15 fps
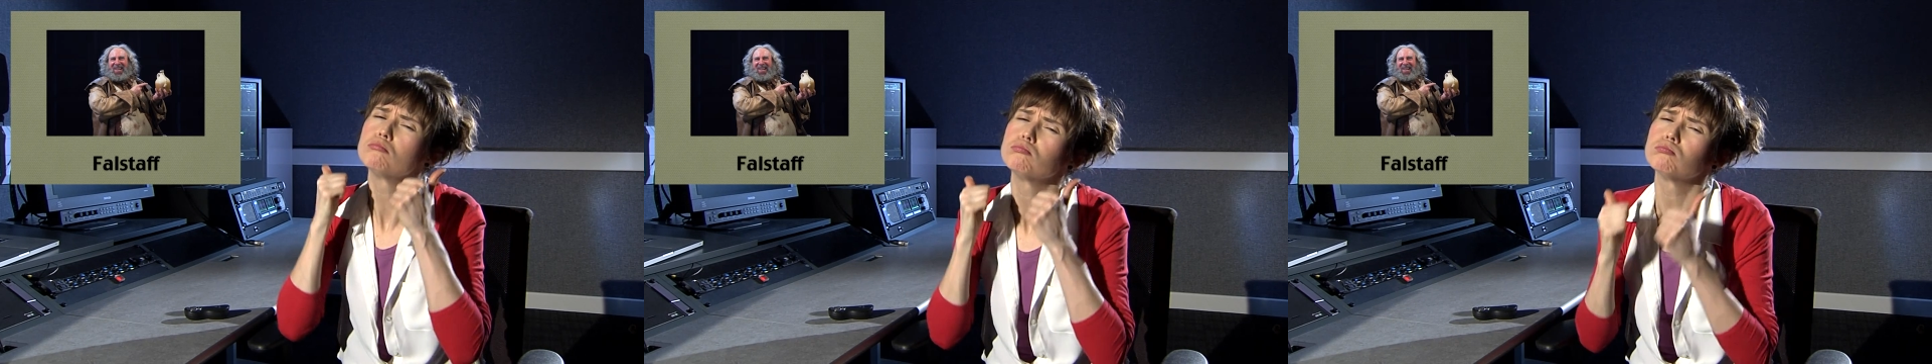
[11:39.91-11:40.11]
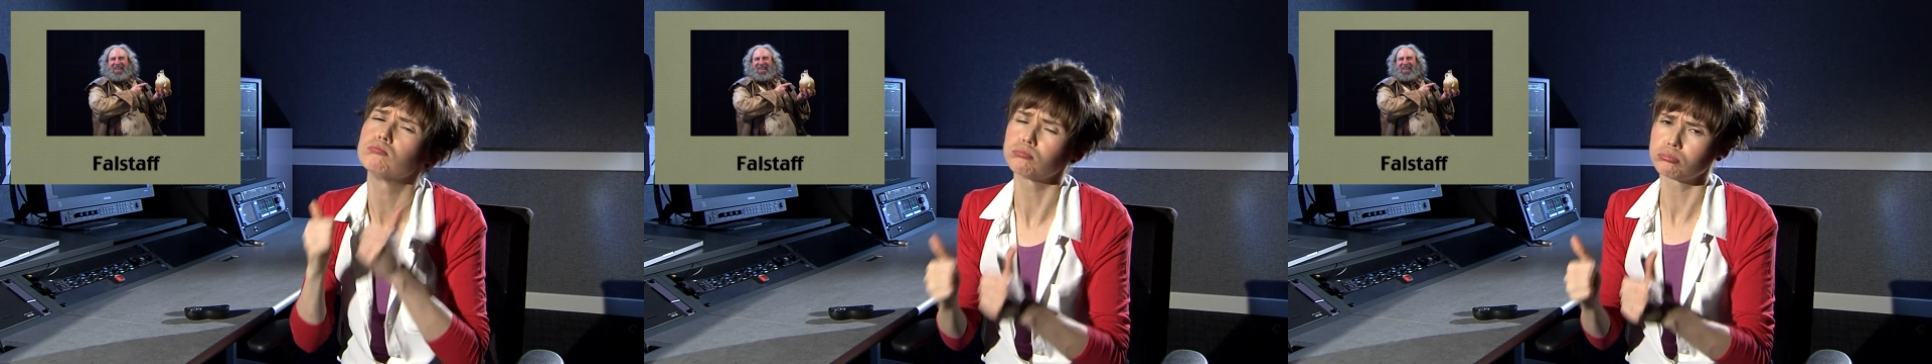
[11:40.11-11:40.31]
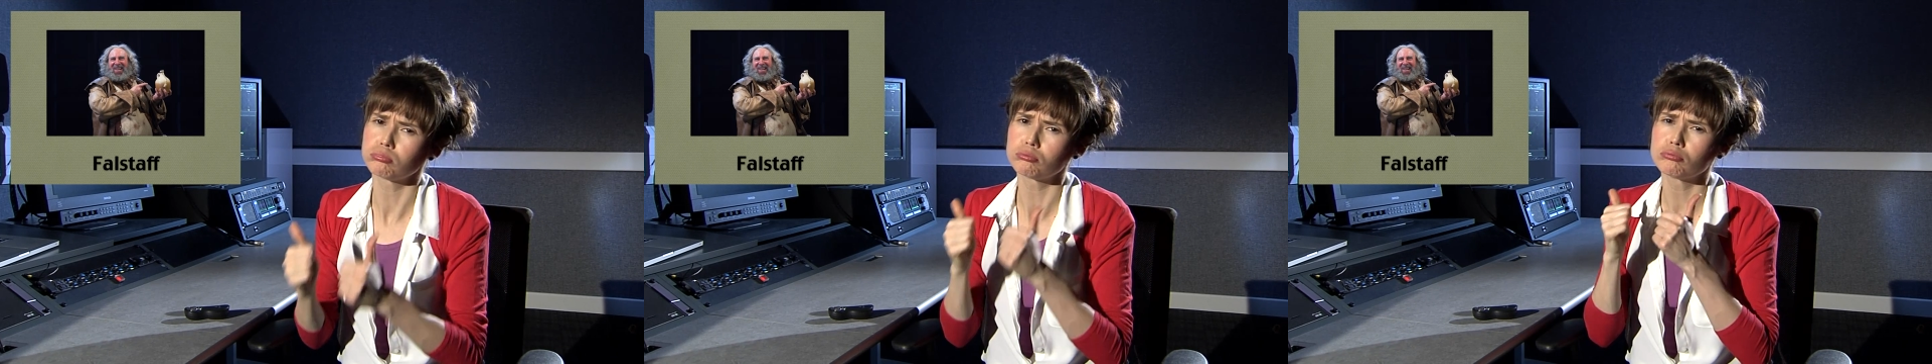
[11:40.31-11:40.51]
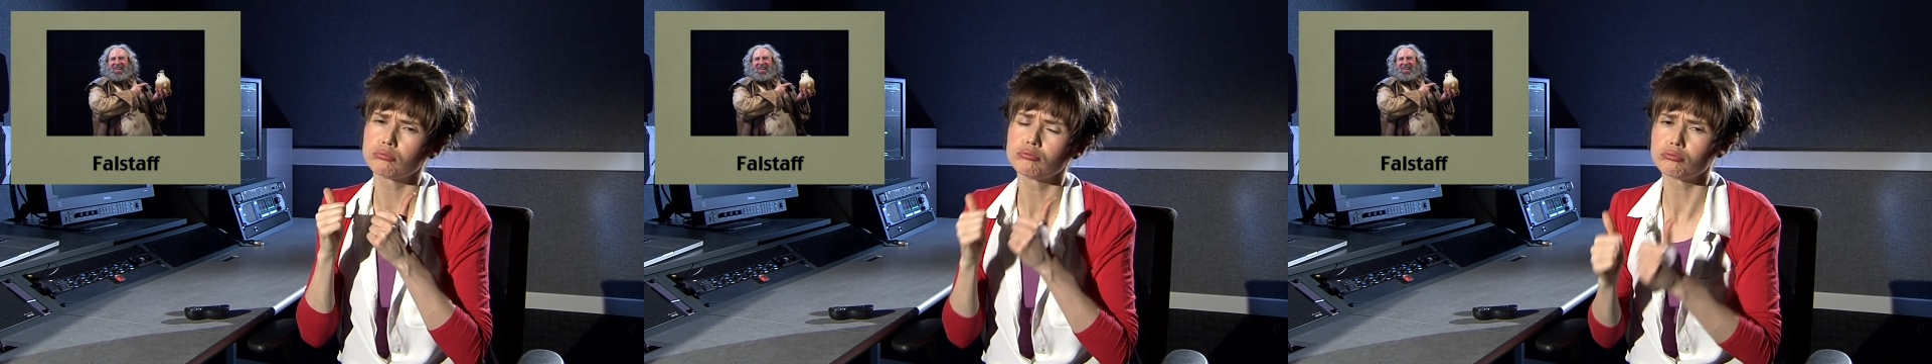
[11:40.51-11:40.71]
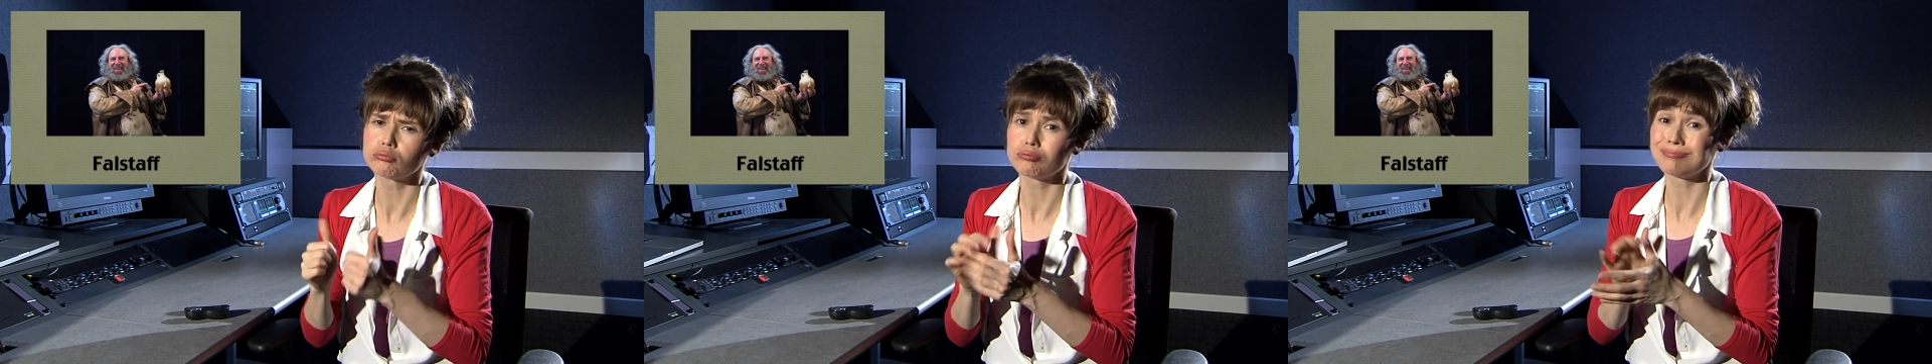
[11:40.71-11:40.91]
he and
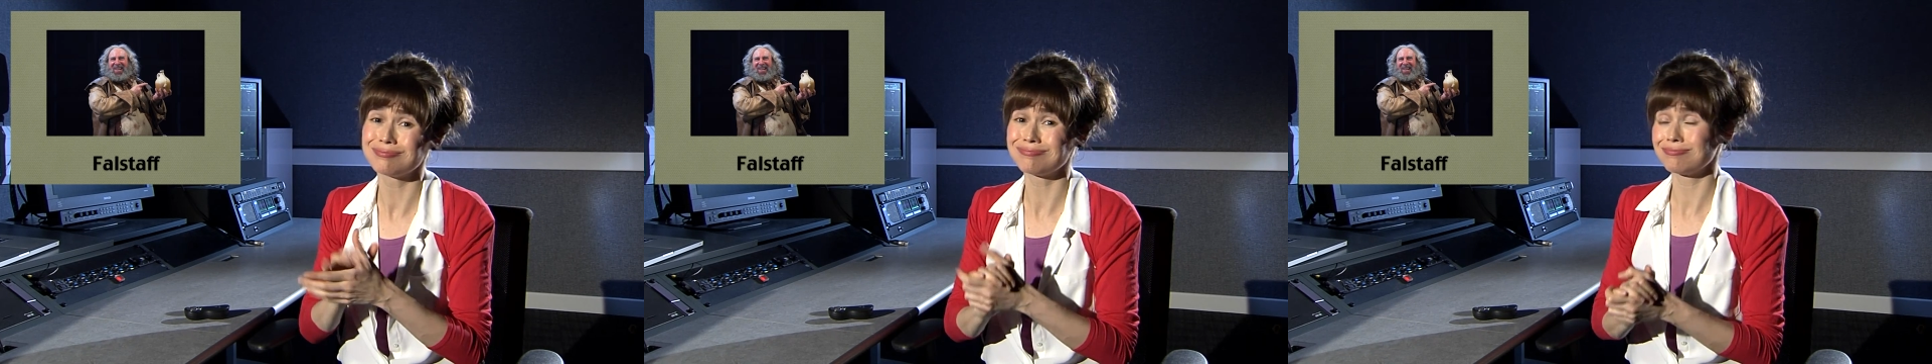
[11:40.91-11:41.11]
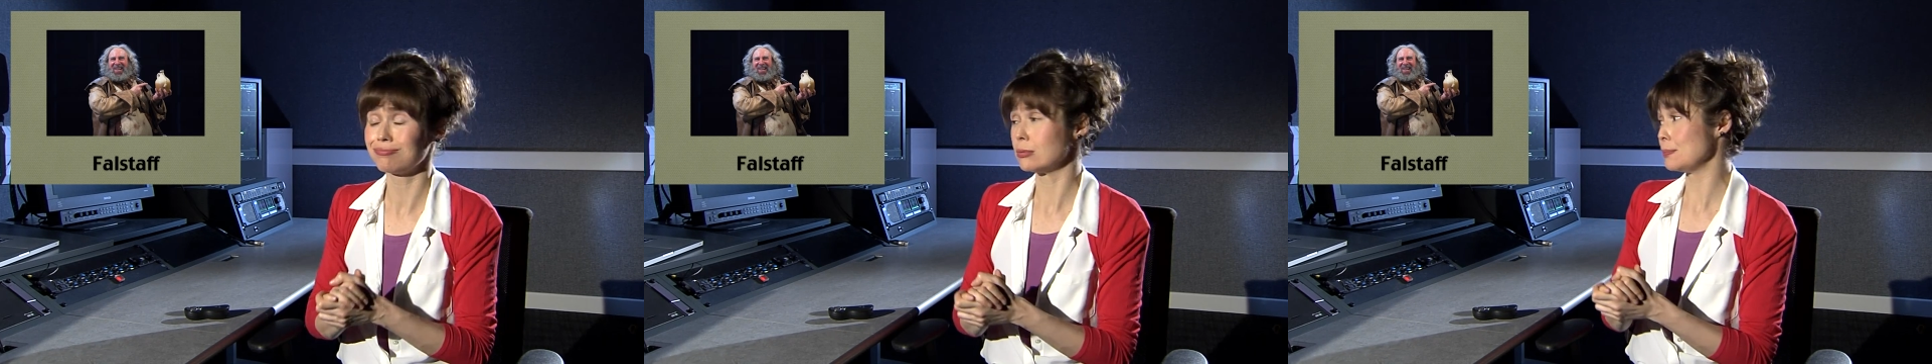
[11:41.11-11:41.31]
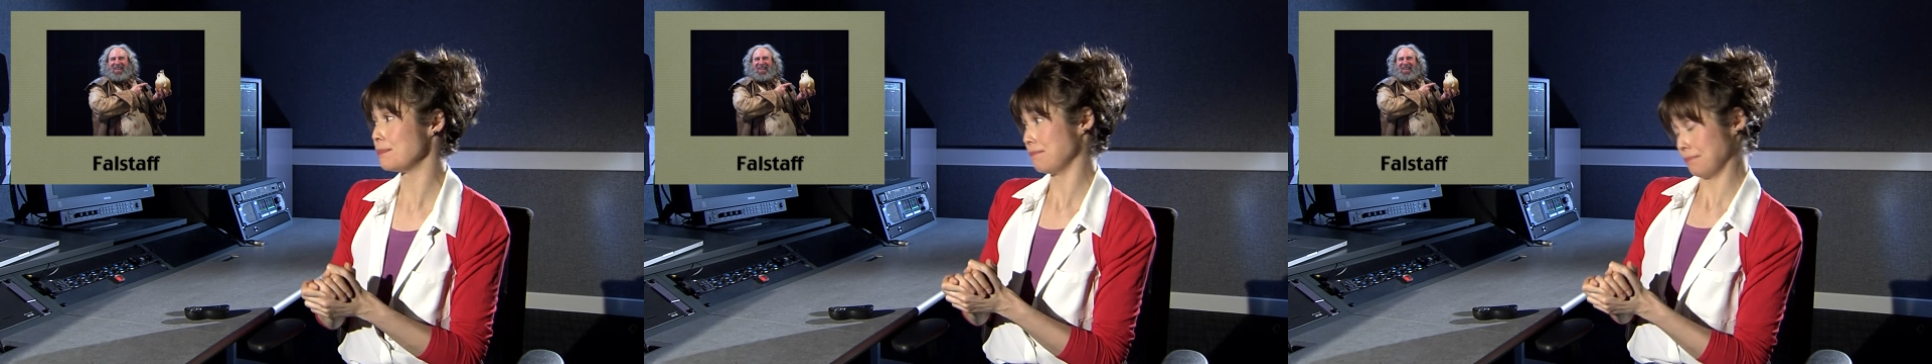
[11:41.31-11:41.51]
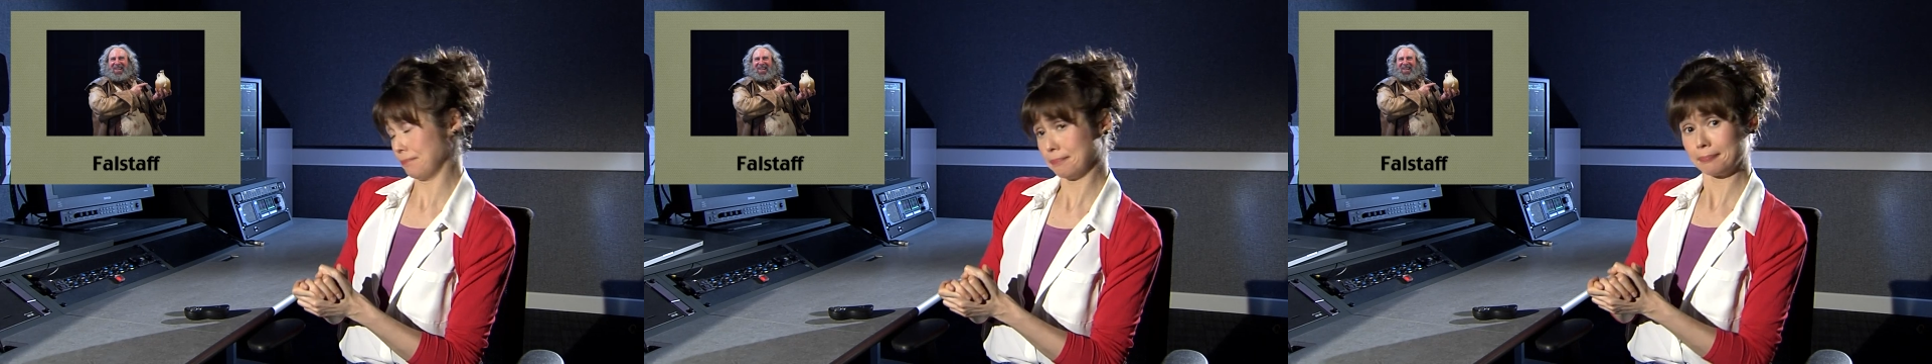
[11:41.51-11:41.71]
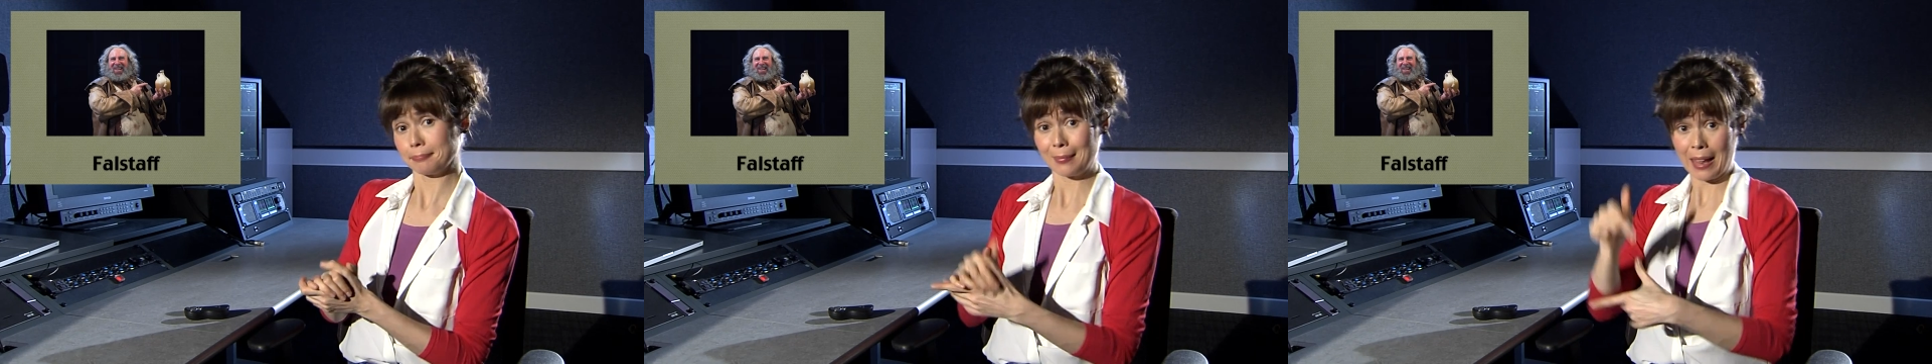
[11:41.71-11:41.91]
Falstaff were
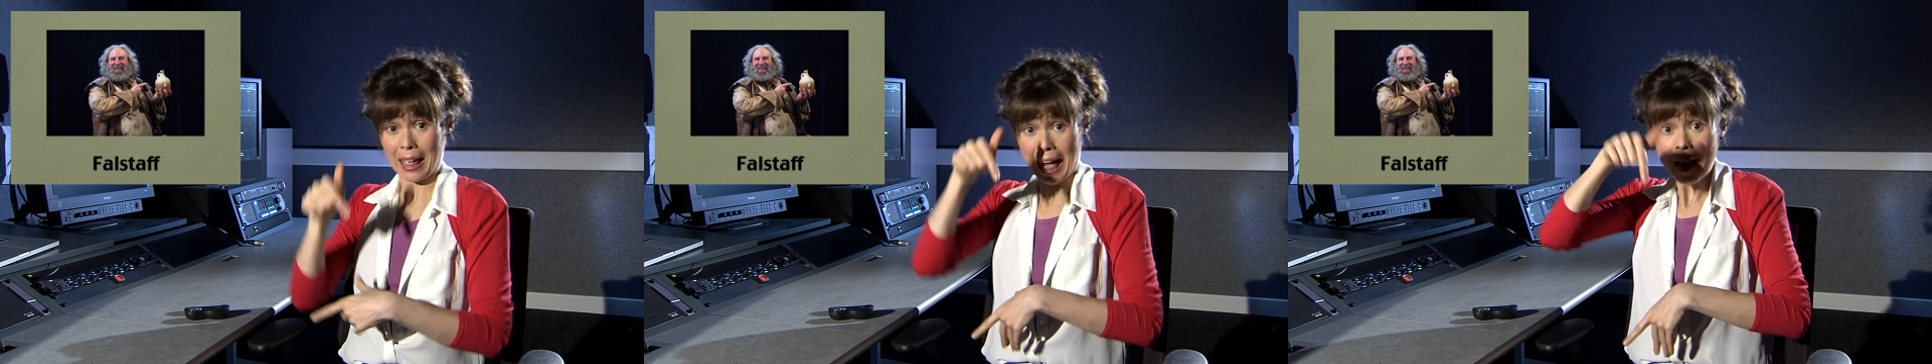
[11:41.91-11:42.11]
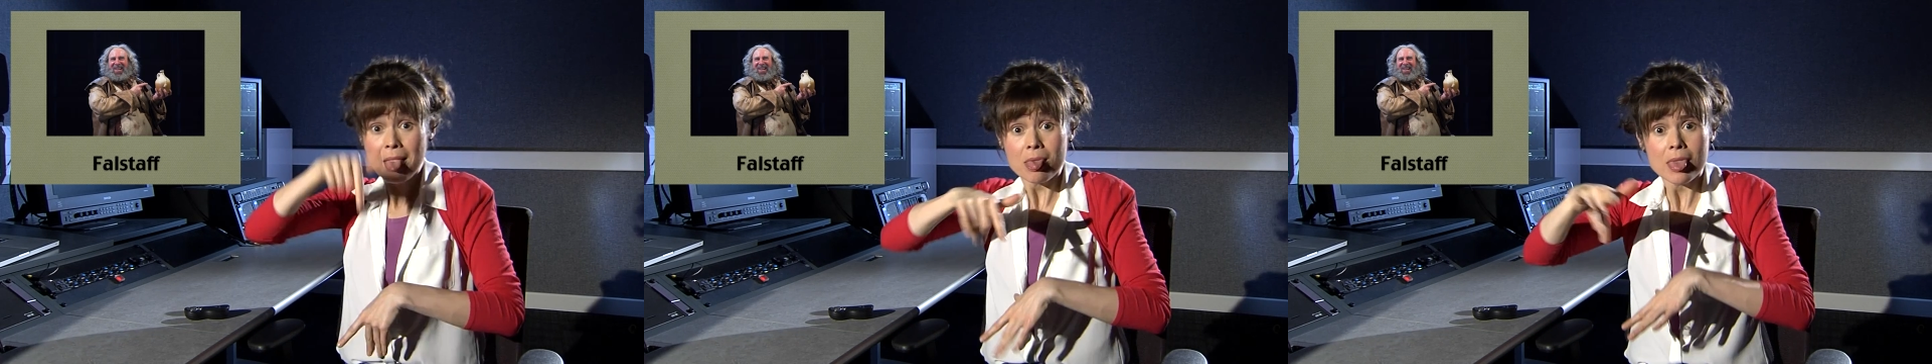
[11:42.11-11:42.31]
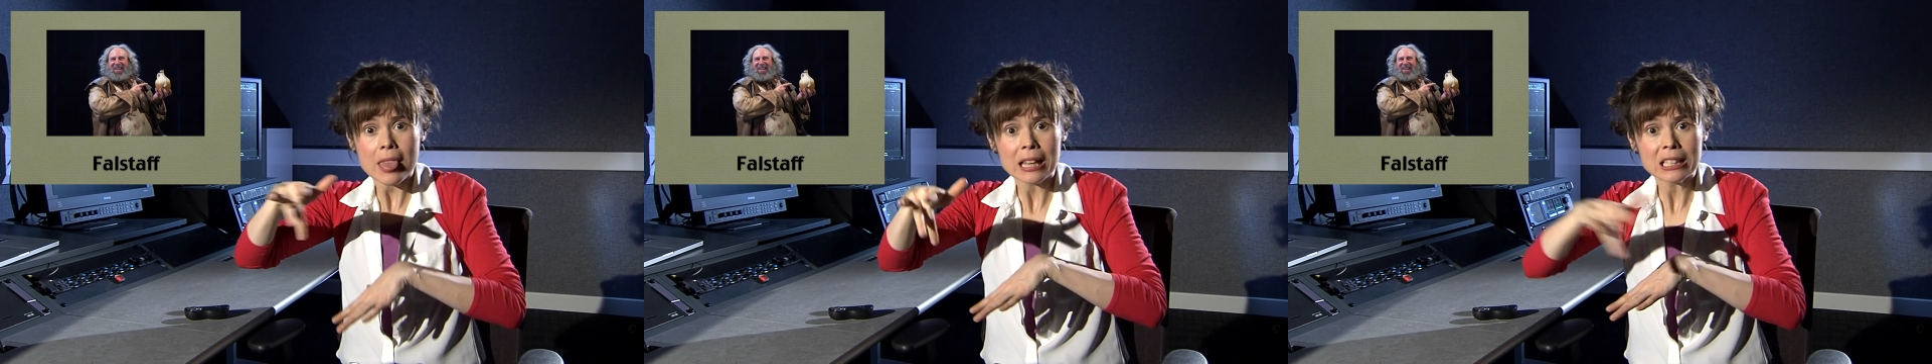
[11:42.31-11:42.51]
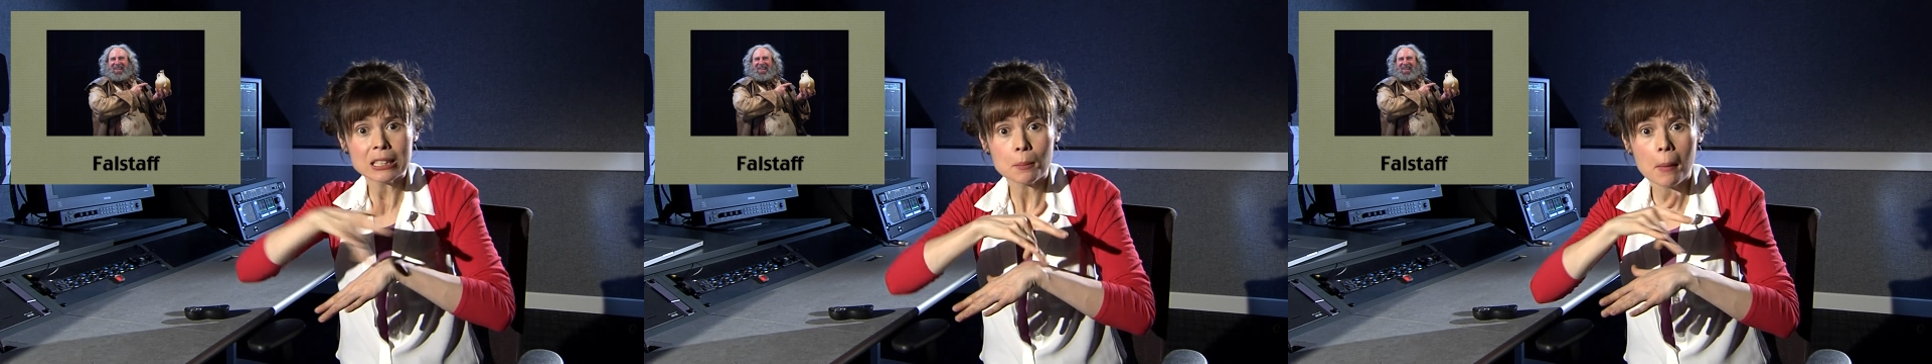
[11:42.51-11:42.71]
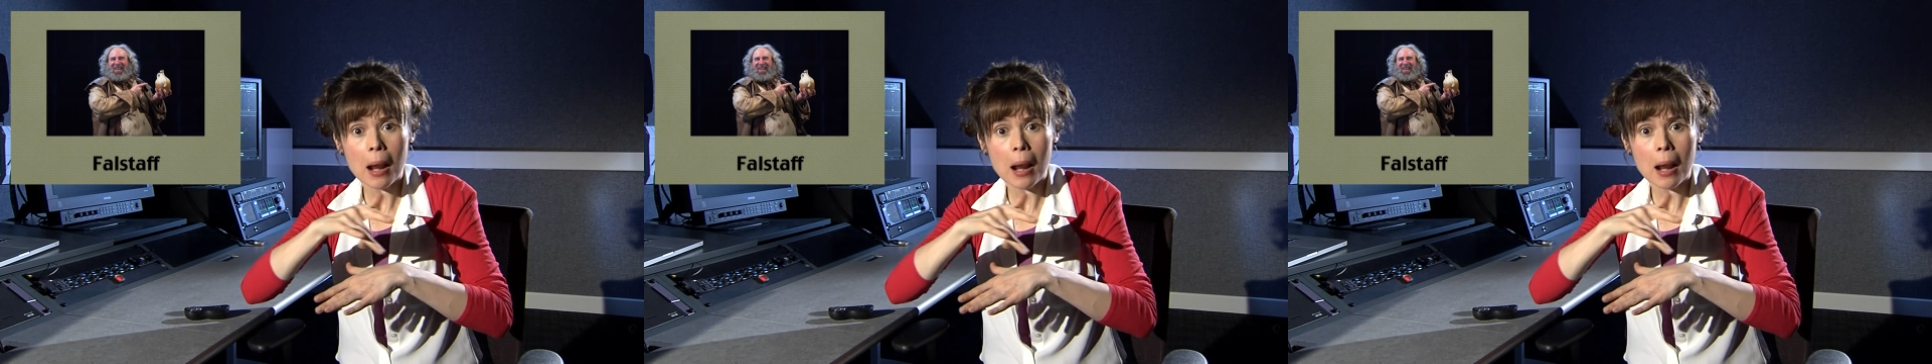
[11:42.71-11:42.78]
very good friends.